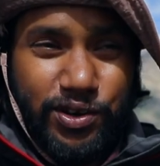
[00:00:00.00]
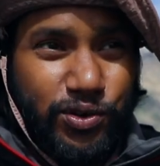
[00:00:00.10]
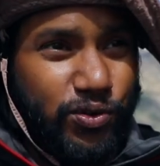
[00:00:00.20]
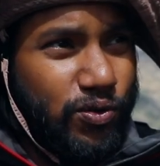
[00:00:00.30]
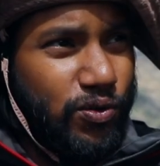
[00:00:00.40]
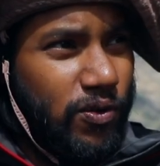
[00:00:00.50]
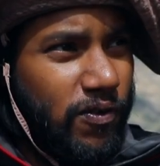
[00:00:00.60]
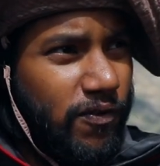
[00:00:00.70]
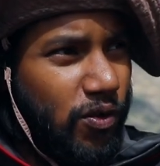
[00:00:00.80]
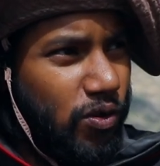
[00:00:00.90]
to
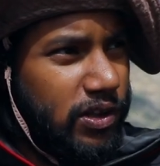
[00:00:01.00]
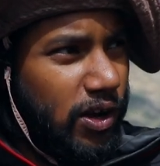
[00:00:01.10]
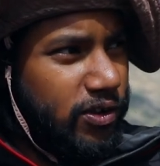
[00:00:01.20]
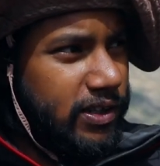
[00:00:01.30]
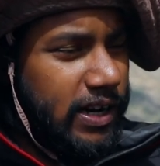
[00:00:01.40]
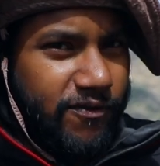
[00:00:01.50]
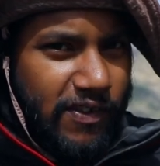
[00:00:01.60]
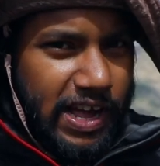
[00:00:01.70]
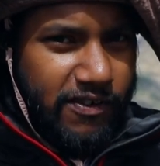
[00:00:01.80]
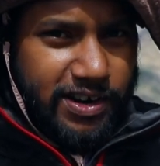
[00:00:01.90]

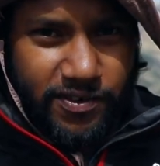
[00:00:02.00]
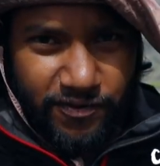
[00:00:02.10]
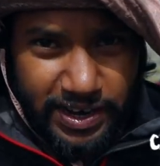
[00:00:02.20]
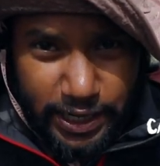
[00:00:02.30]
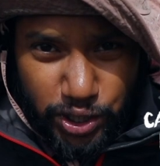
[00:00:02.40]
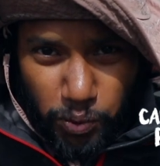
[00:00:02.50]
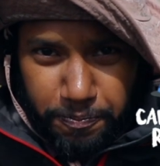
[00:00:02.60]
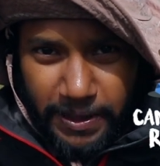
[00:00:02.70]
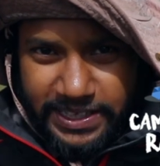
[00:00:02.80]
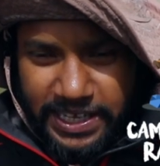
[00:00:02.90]
4500 feet to
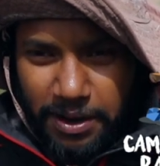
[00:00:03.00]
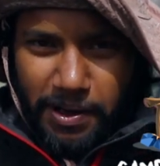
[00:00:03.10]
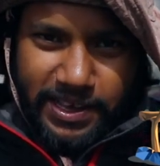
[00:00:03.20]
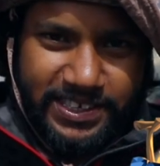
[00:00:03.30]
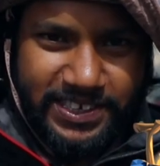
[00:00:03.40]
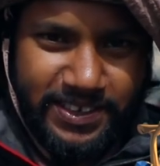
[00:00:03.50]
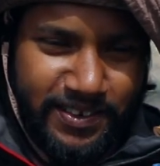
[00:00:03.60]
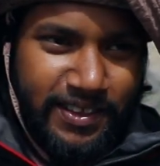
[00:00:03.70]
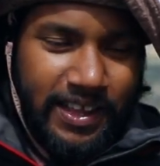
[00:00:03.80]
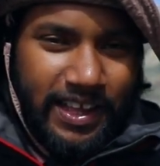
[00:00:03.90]
Pensila
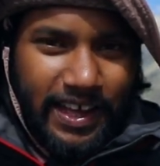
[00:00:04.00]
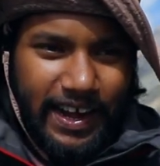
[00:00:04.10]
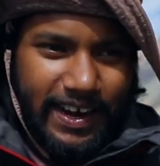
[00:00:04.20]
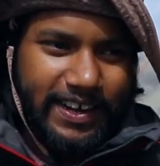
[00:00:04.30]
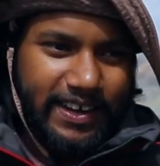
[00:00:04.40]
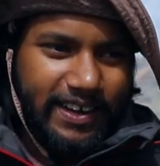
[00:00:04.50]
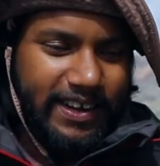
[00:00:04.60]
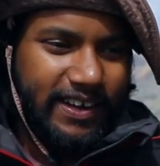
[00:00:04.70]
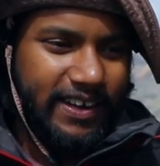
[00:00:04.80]
Pass and uh,